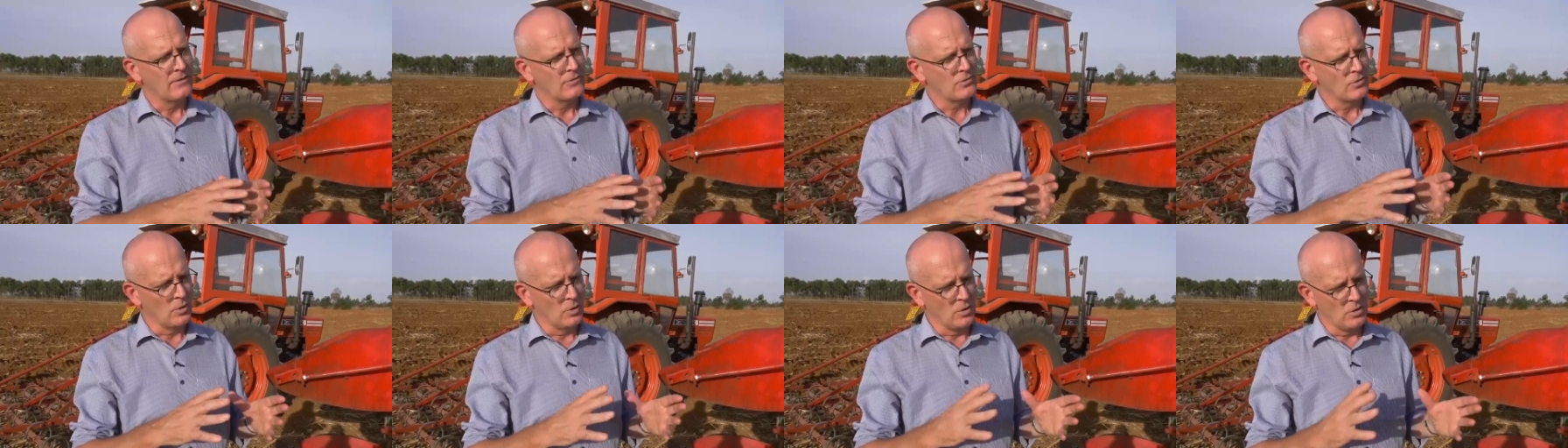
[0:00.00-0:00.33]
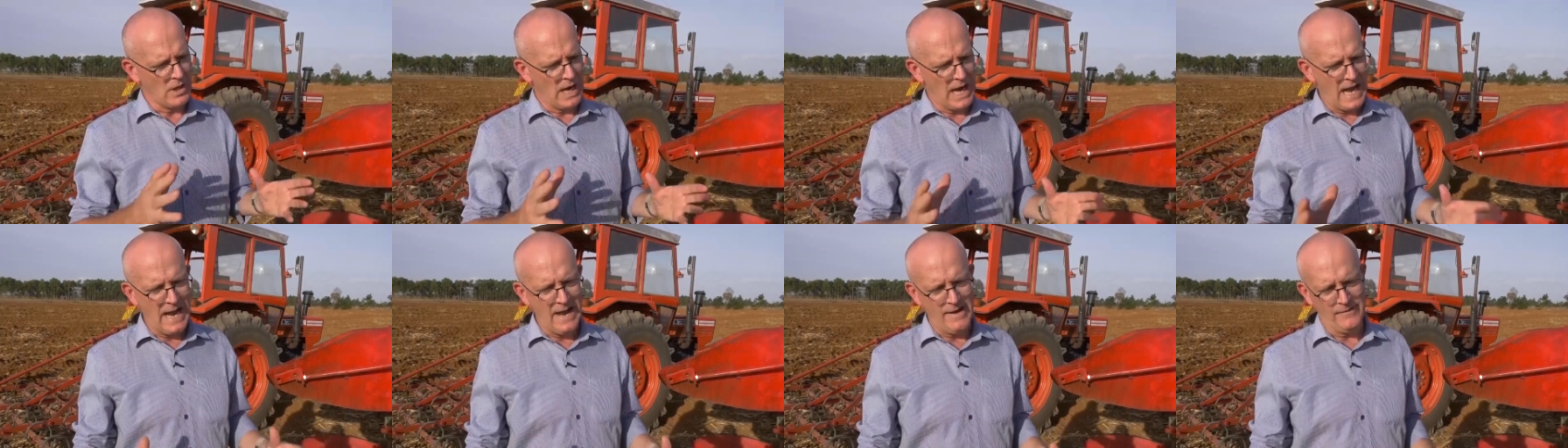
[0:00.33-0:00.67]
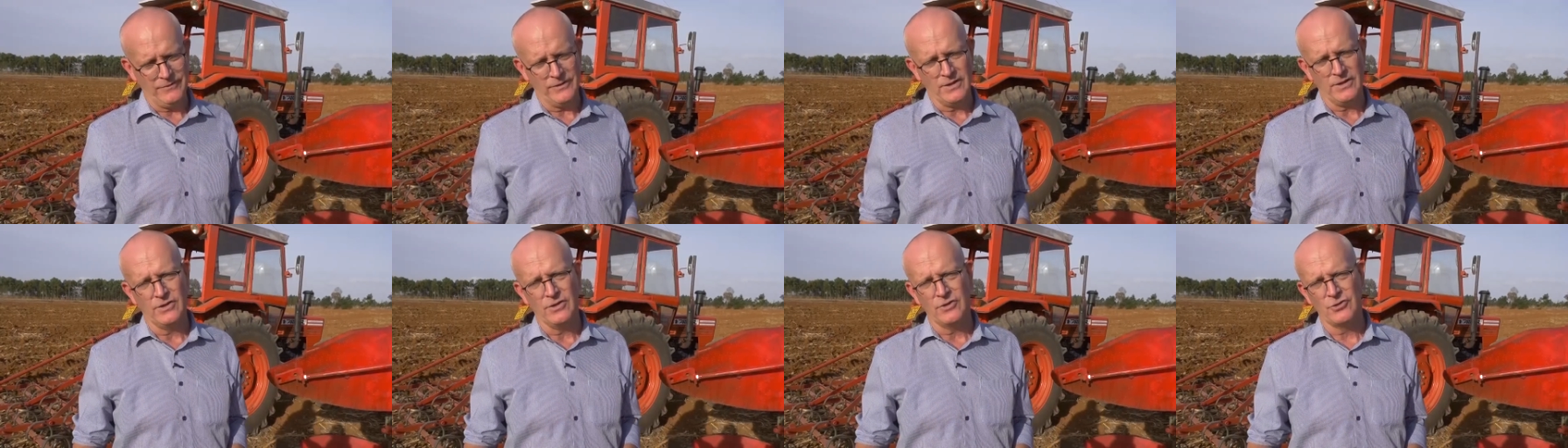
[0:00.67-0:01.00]
So
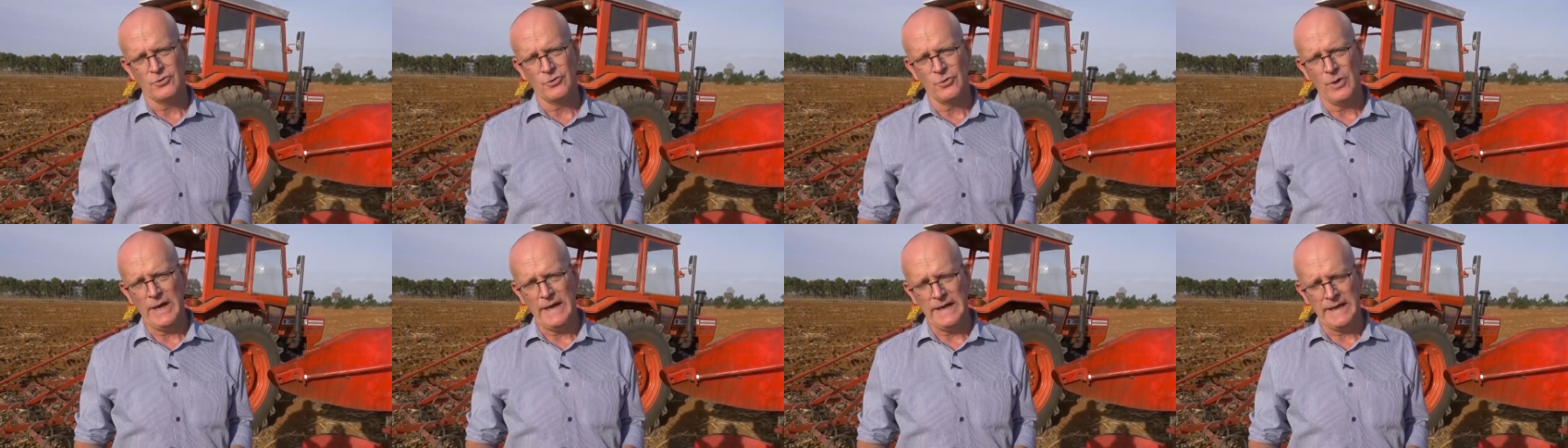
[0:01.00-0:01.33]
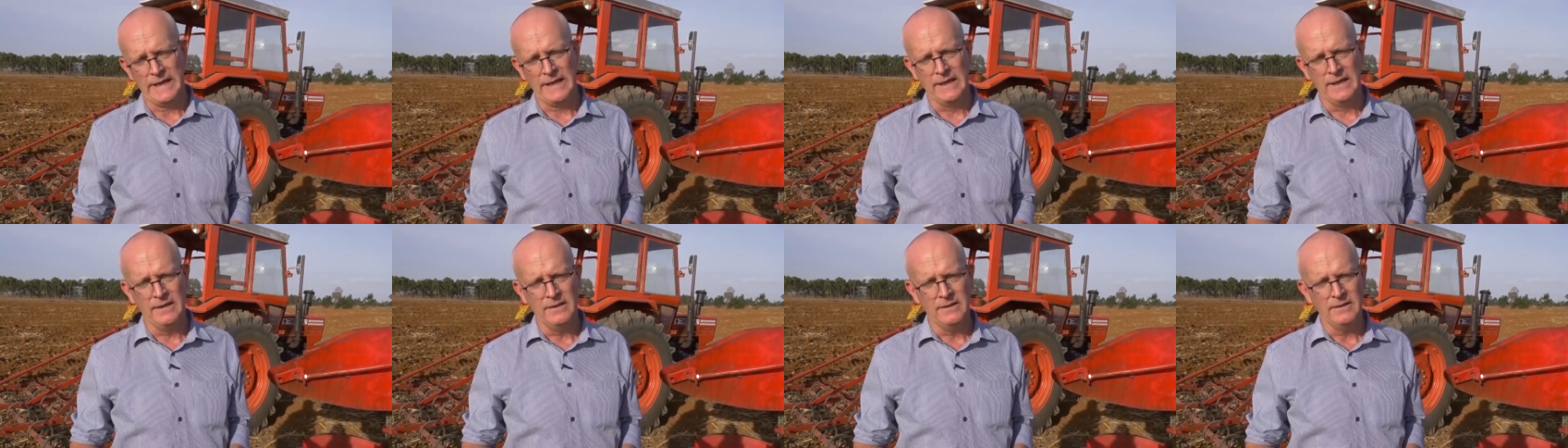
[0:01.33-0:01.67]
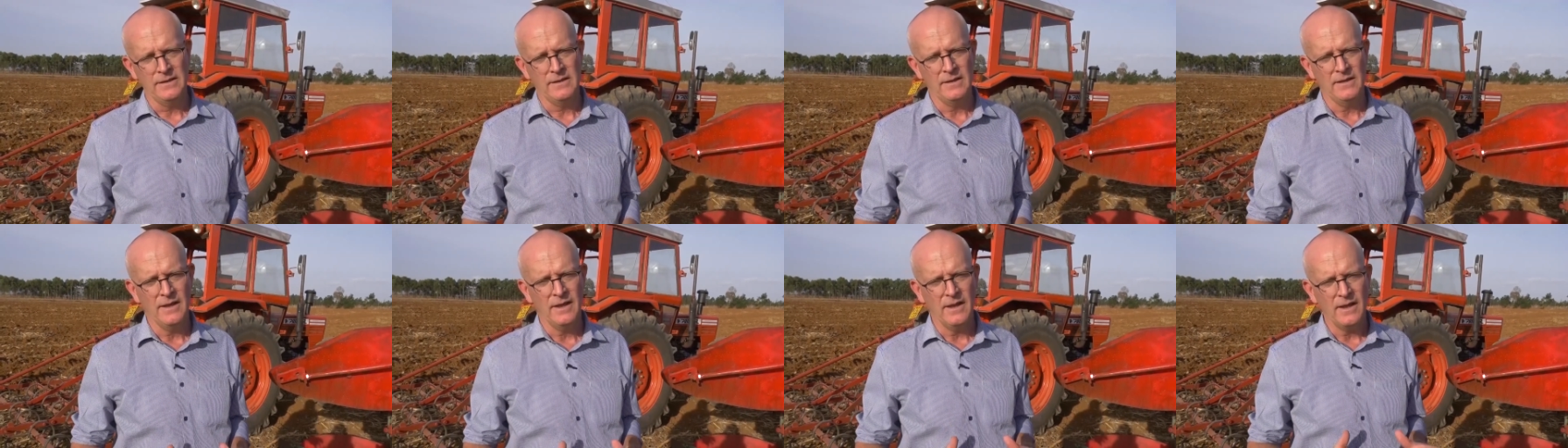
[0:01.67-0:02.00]
after the shredding,
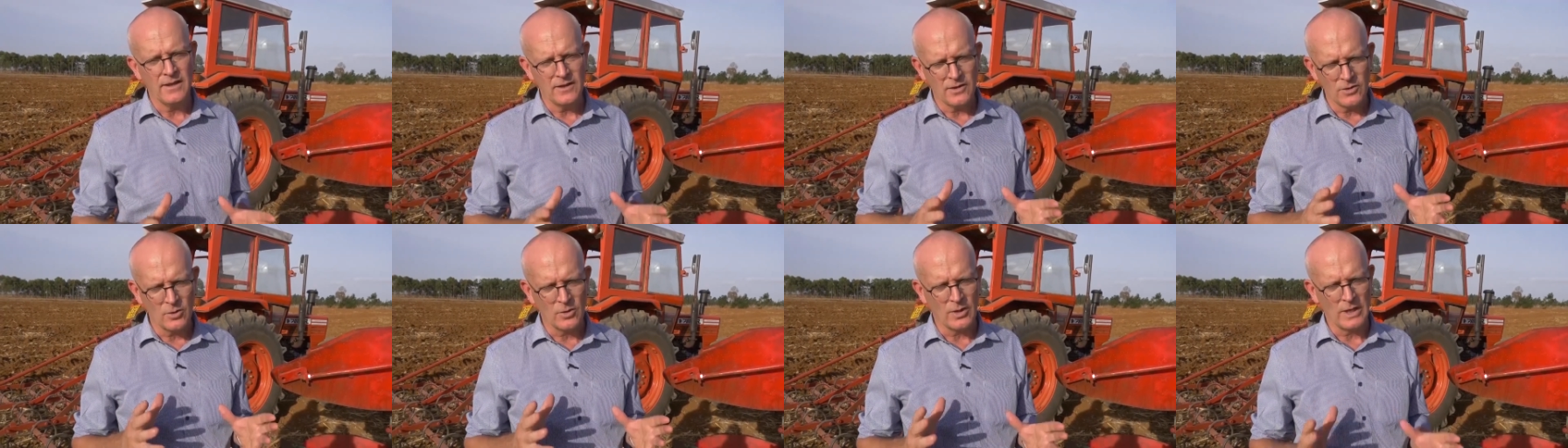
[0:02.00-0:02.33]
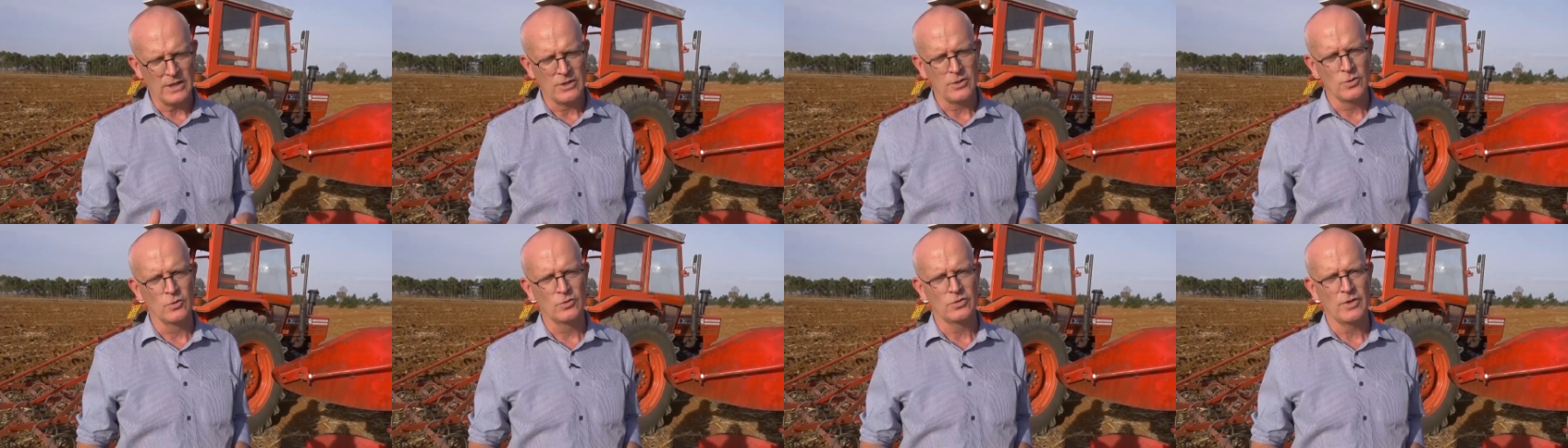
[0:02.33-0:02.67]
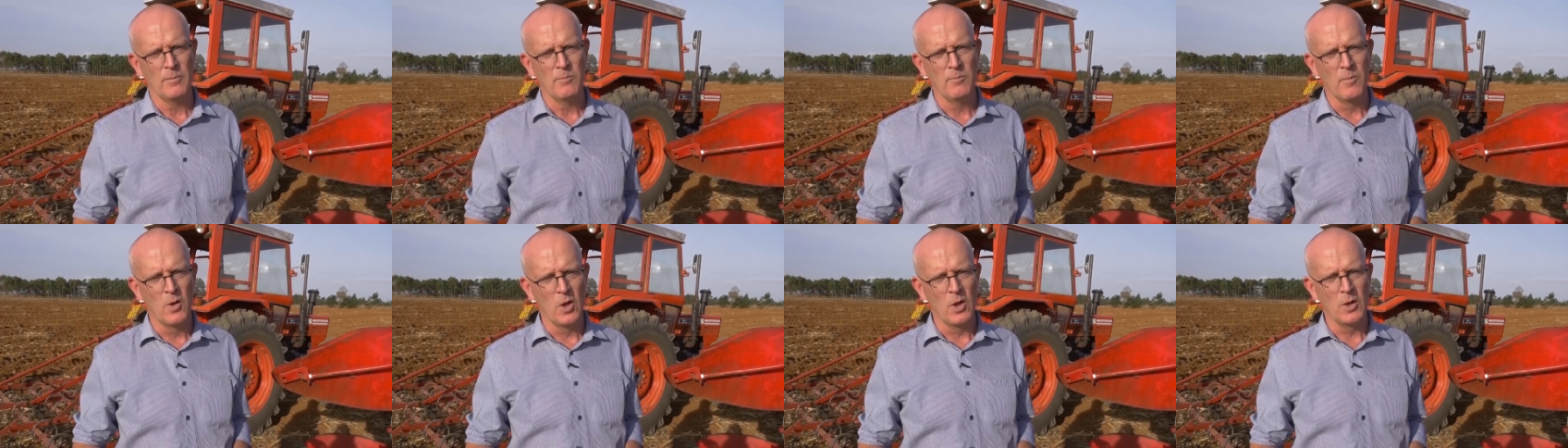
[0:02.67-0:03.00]
you can use
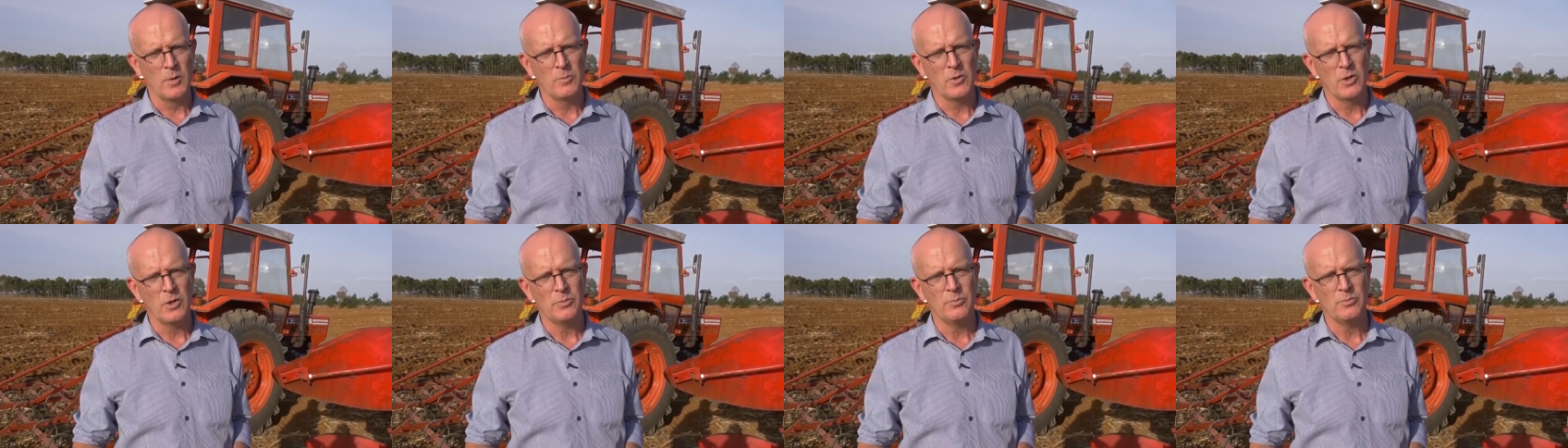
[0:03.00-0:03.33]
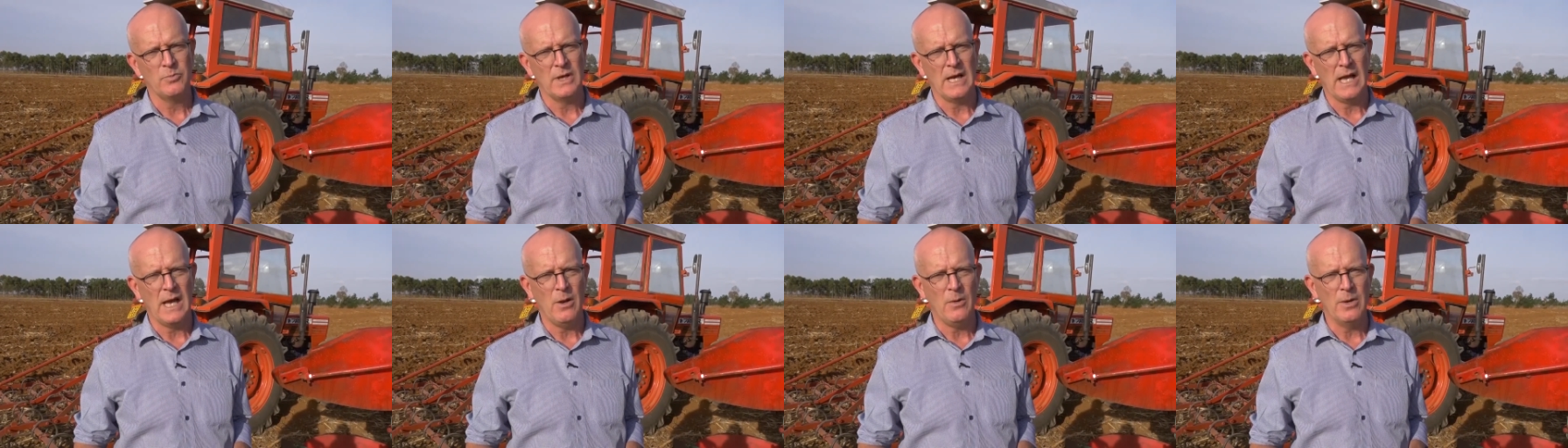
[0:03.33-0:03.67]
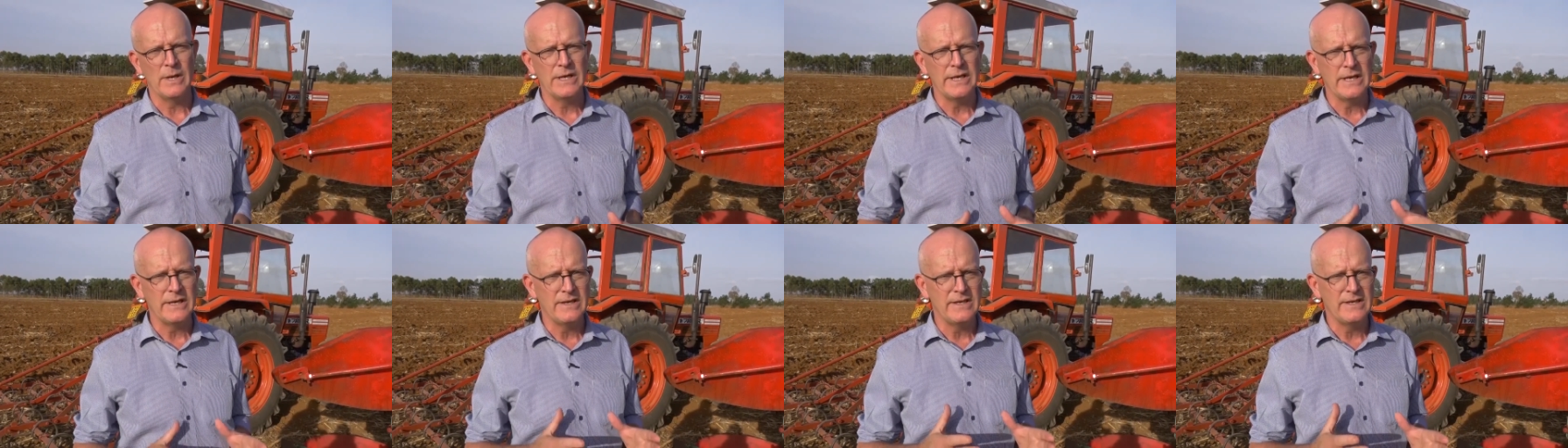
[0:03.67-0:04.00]
a moldboard plow
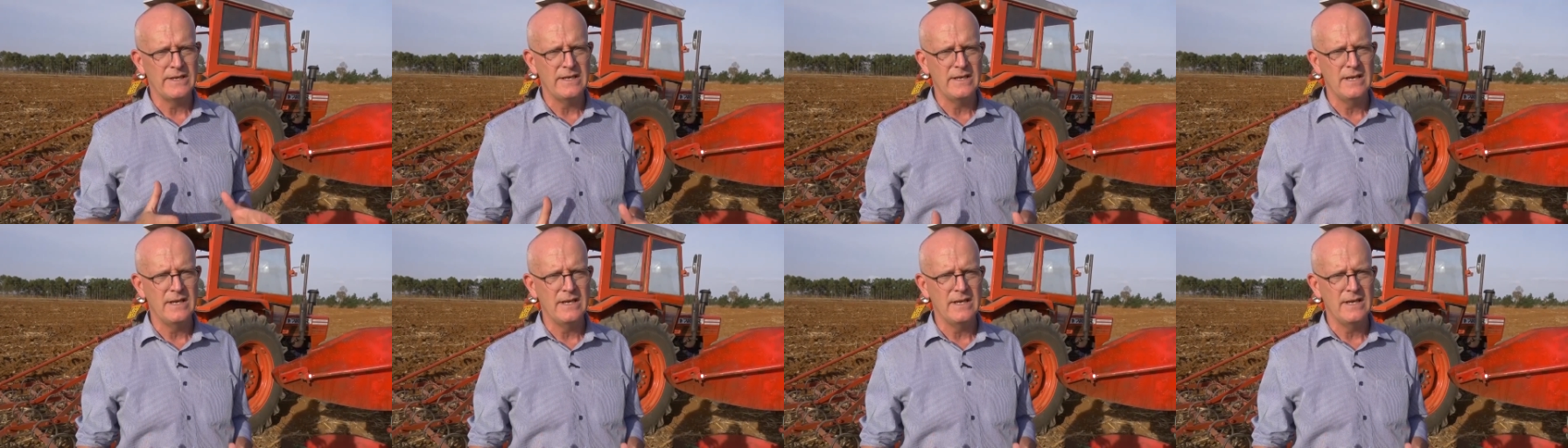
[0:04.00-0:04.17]
and the